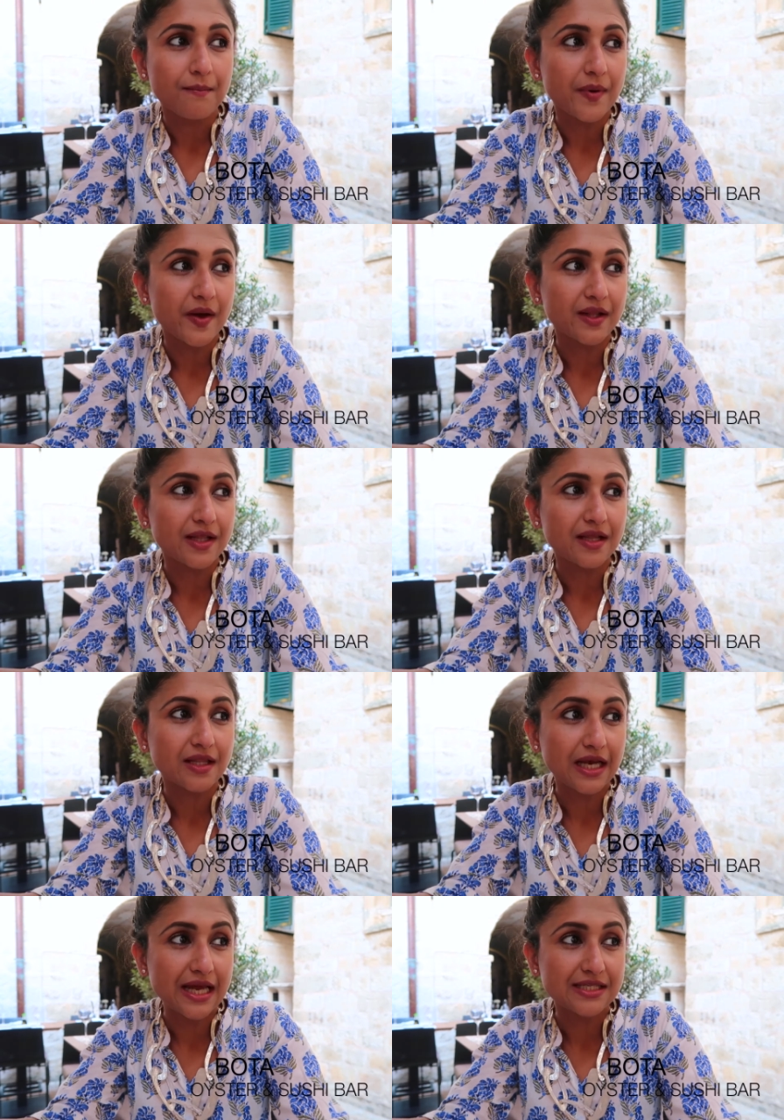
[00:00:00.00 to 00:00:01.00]
but
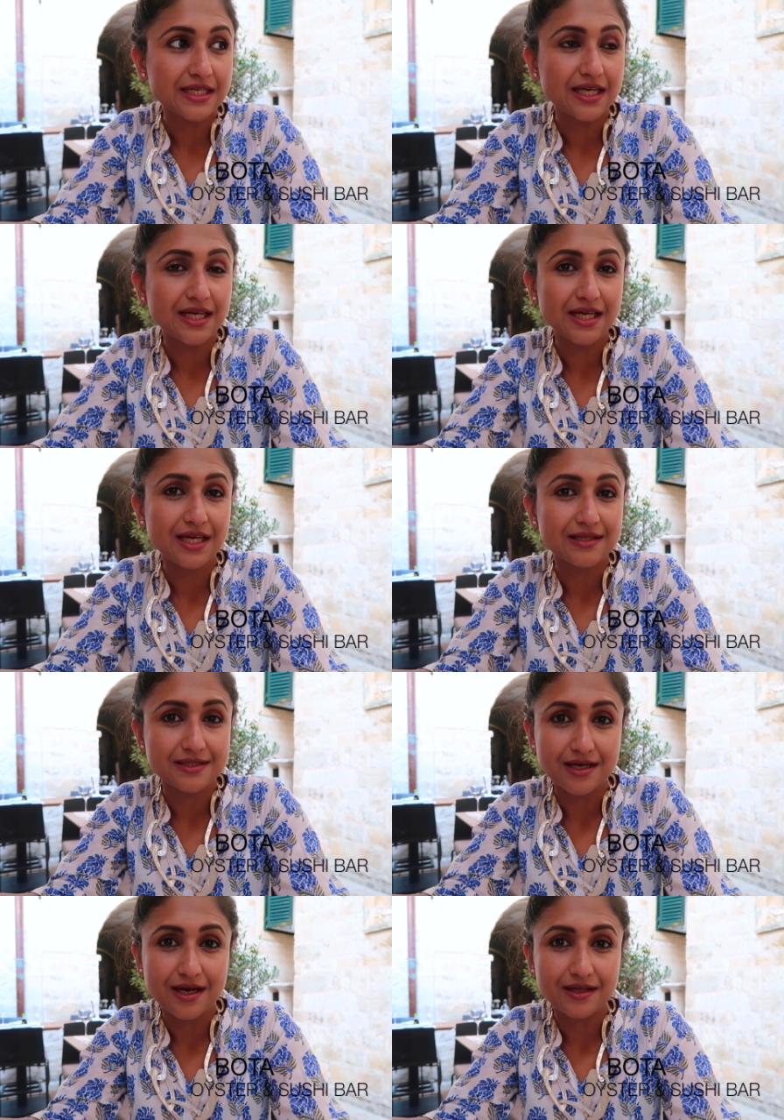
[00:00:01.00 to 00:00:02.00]
the lady
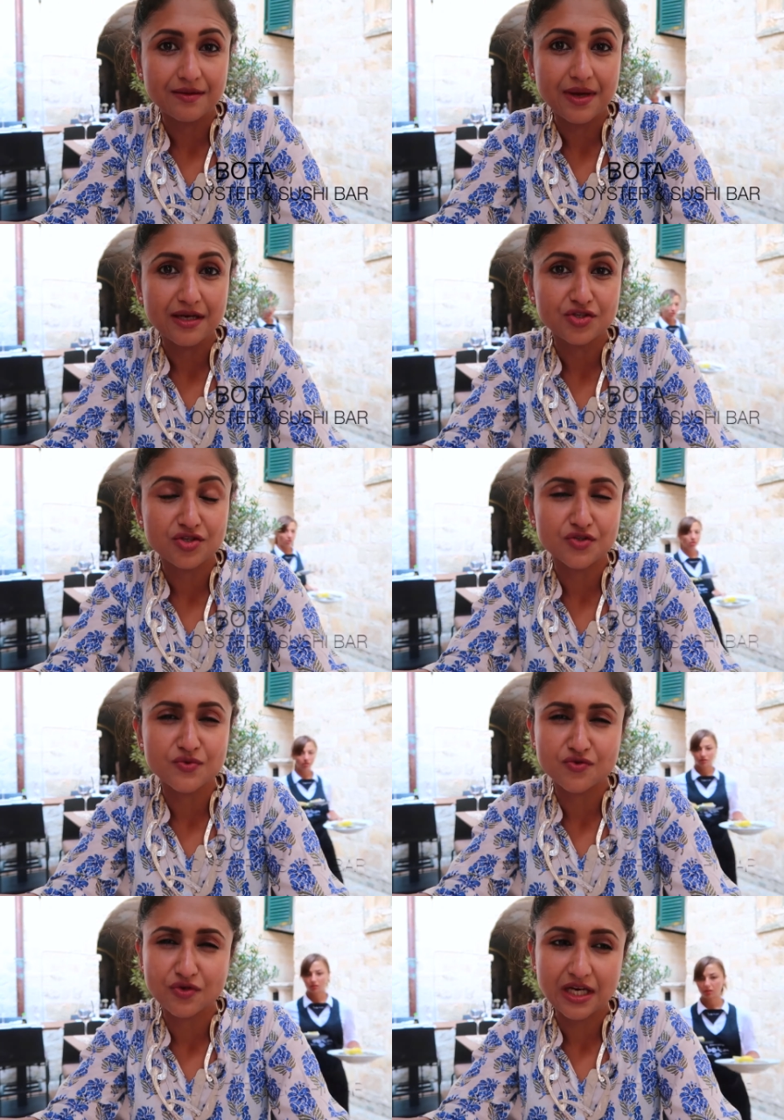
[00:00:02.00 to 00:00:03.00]
inside, the manager,
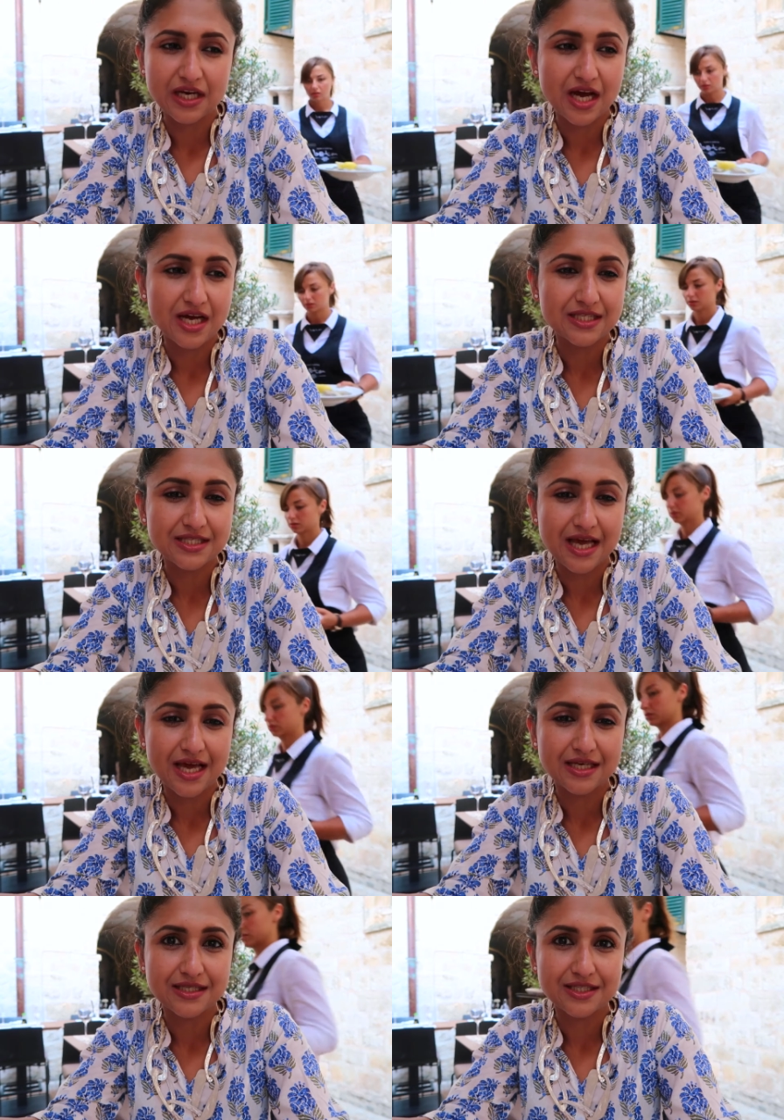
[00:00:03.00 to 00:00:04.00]
she's really nice
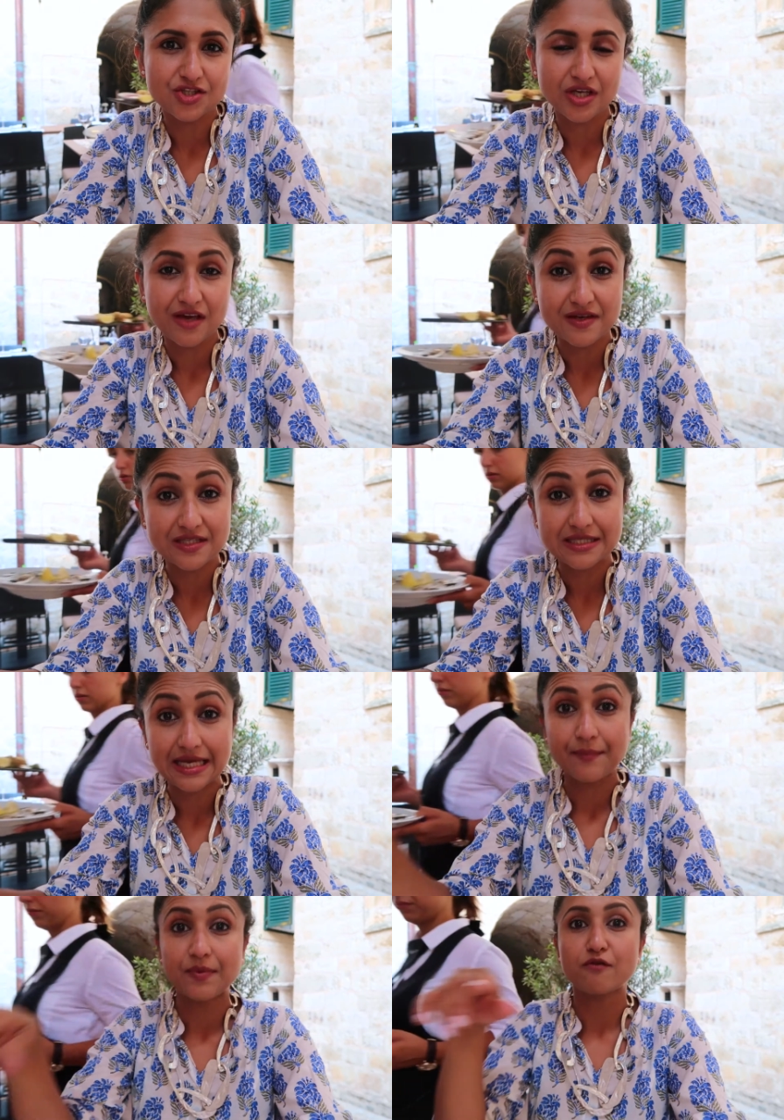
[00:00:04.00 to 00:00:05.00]
and she gave us a
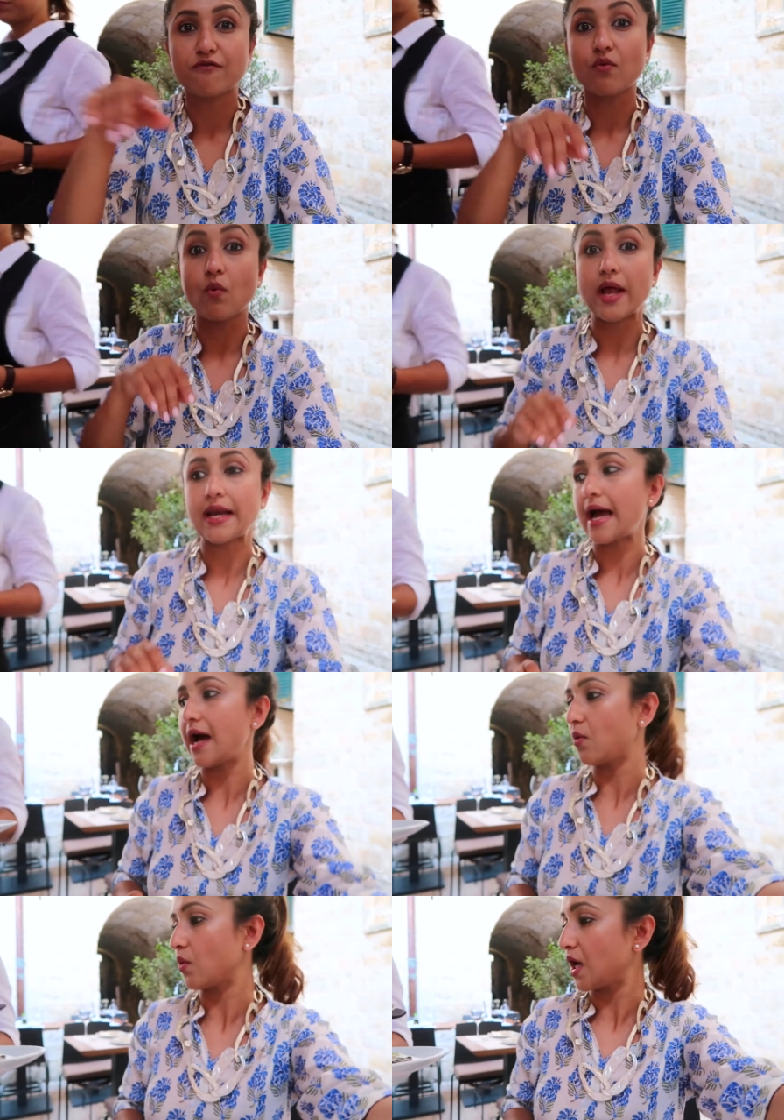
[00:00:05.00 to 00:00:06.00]
table for one
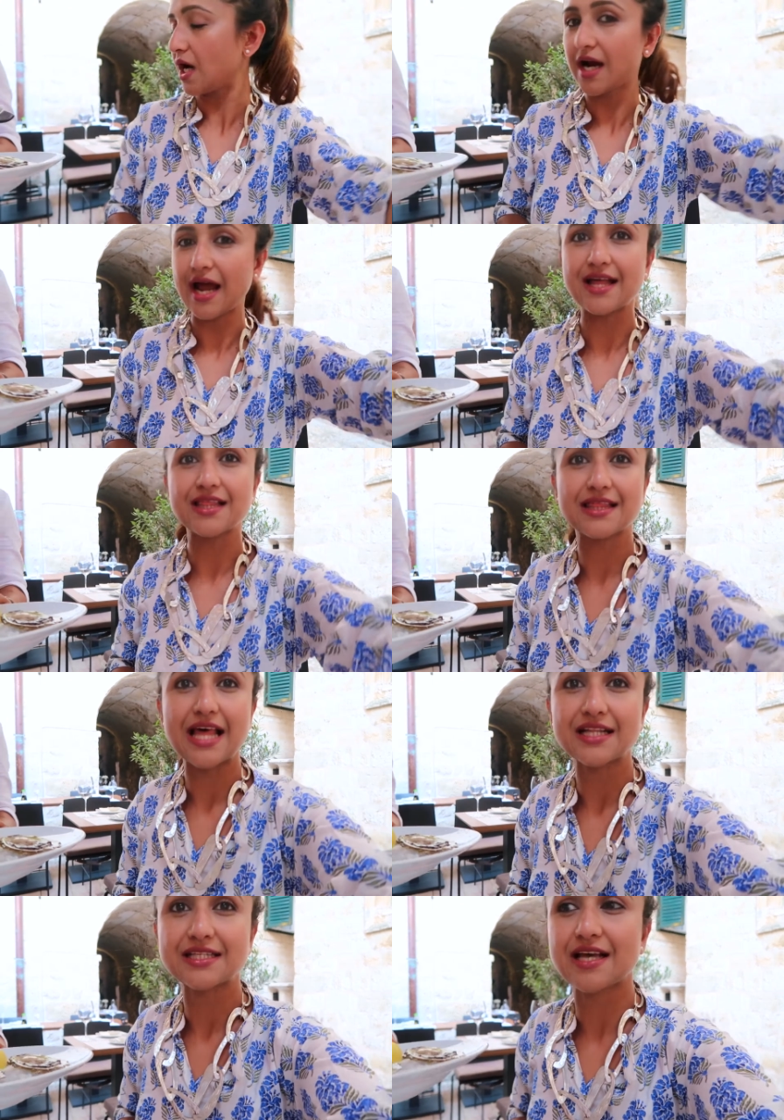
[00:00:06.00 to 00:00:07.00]
hour and
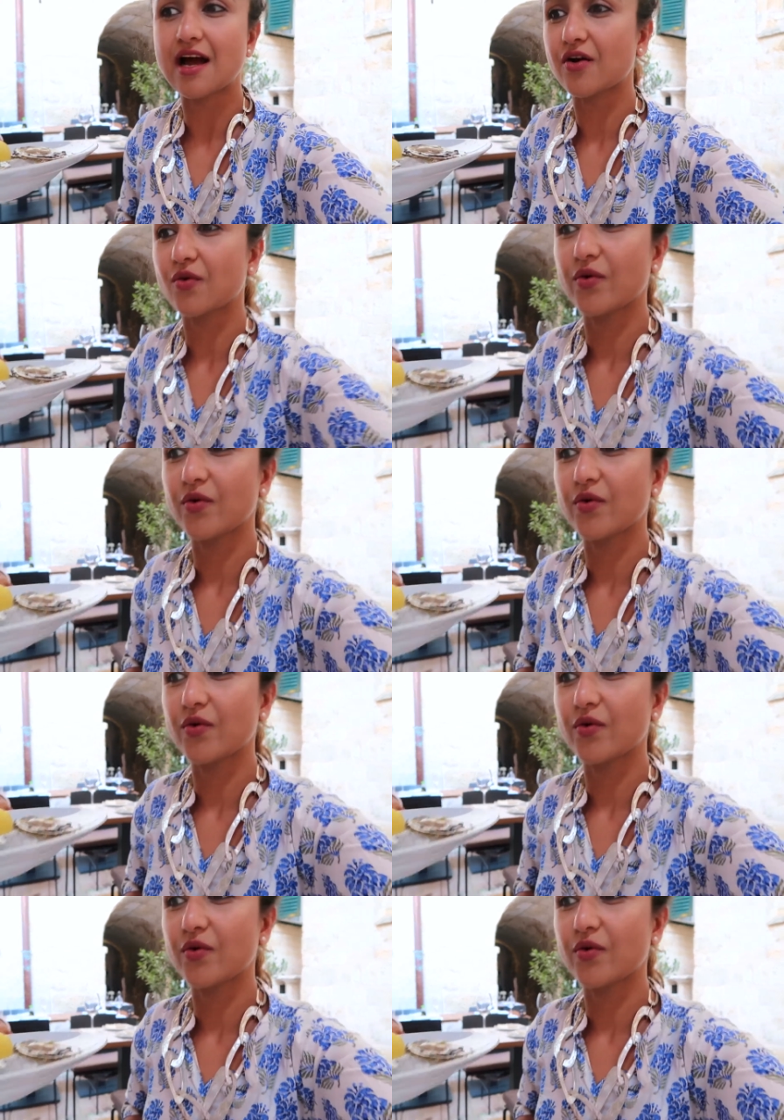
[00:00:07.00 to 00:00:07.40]
that's our